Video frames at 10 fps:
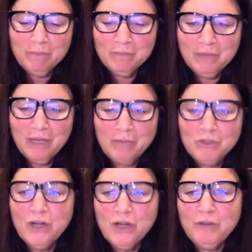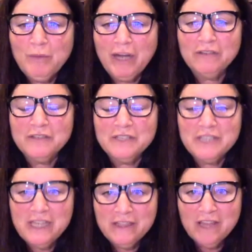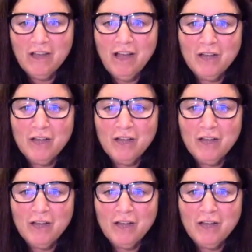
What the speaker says: I'm sure everybody has seen the hug the